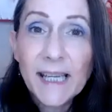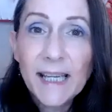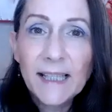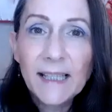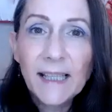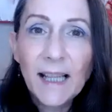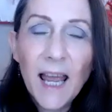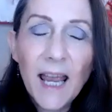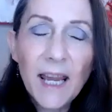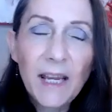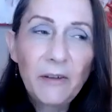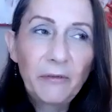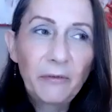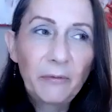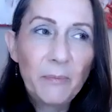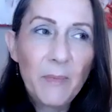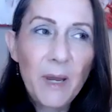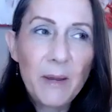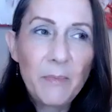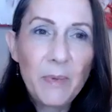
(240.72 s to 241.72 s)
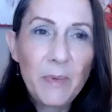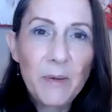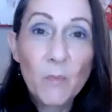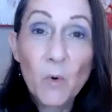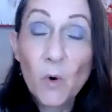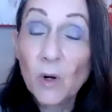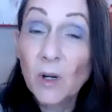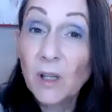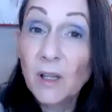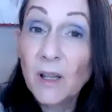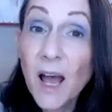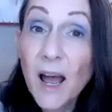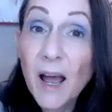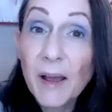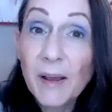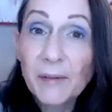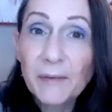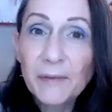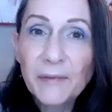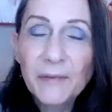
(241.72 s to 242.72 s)
in life, maybe more
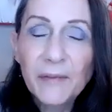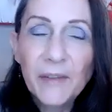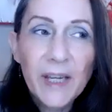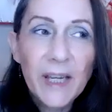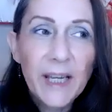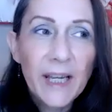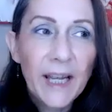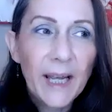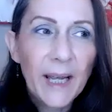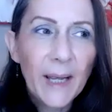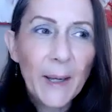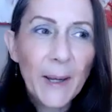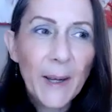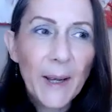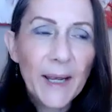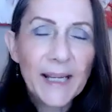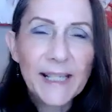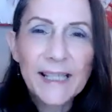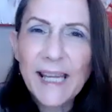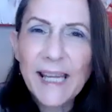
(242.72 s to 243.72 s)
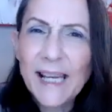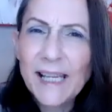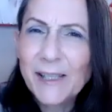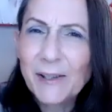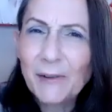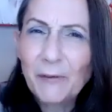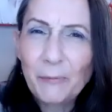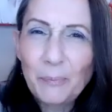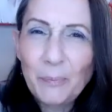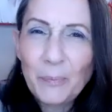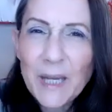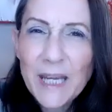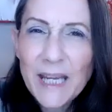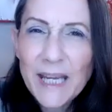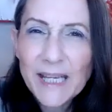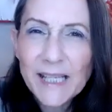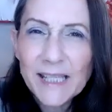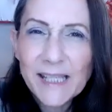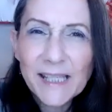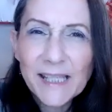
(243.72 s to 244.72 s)
love, a sense of
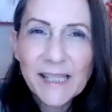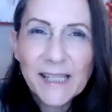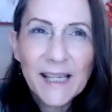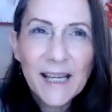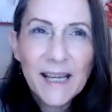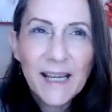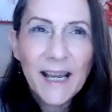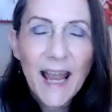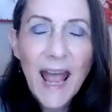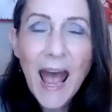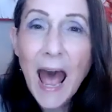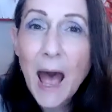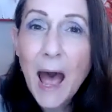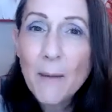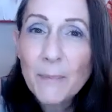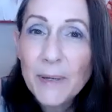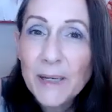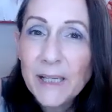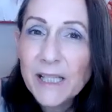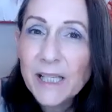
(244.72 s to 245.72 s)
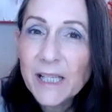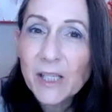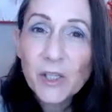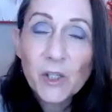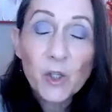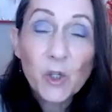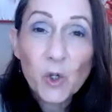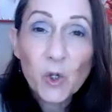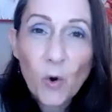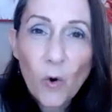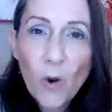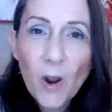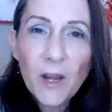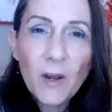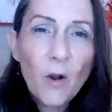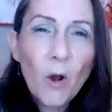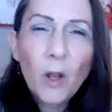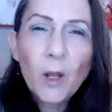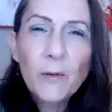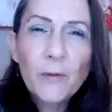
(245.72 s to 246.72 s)
peace, happiness, joy,
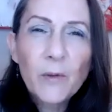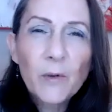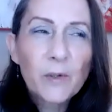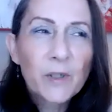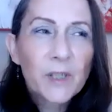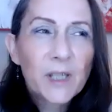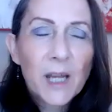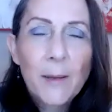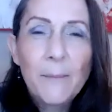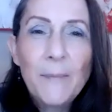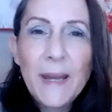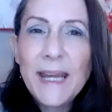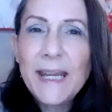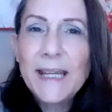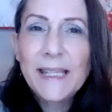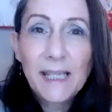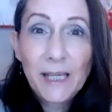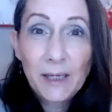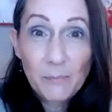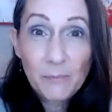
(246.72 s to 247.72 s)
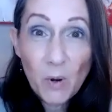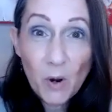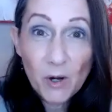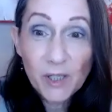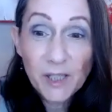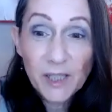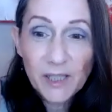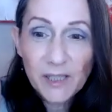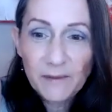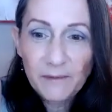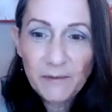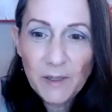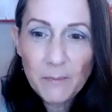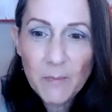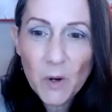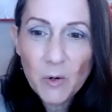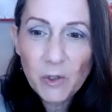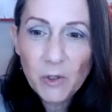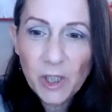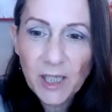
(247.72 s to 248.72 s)
all of those amazing positive
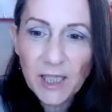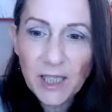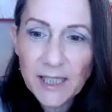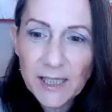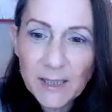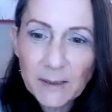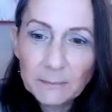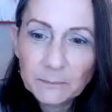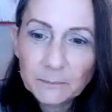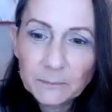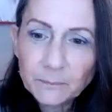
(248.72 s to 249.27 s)
emotions.